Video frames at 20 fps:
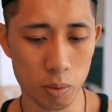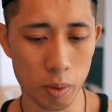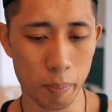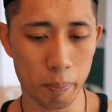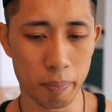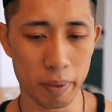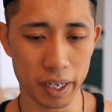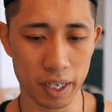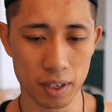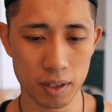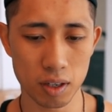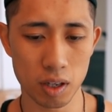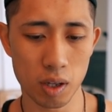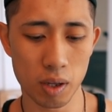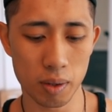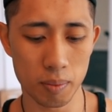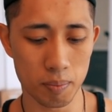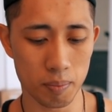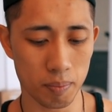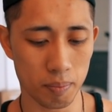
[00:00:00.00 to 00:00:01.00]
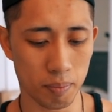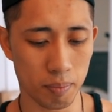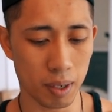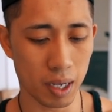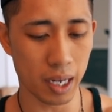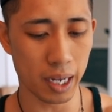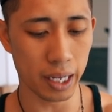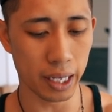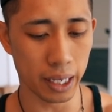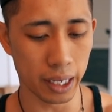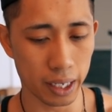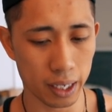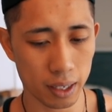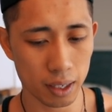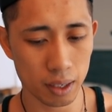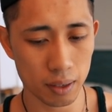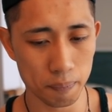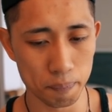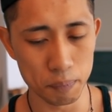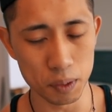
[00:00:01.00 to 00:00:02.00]
bit bigger than my
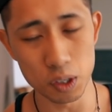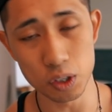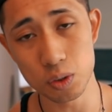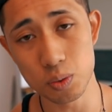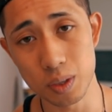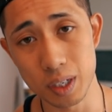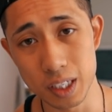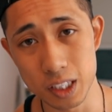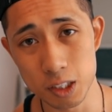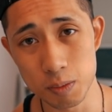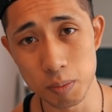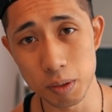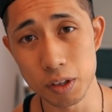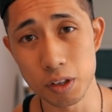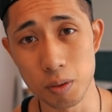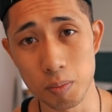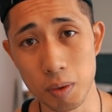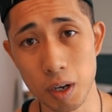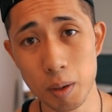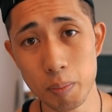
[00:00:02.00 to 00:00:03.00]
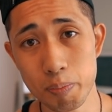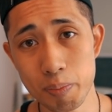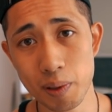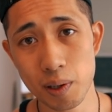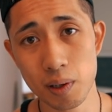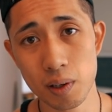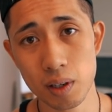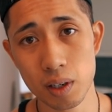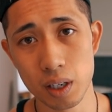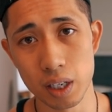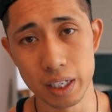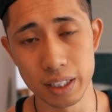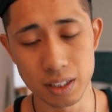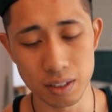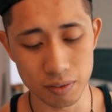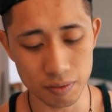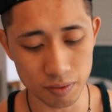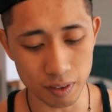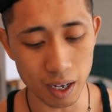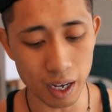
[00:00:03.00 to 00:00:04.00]
meals when I split them up
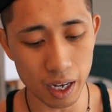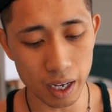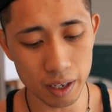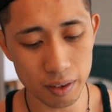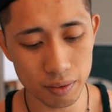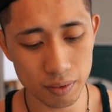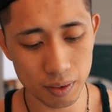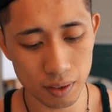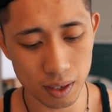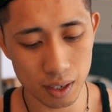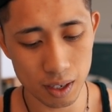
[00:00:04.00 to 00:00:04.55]
into five,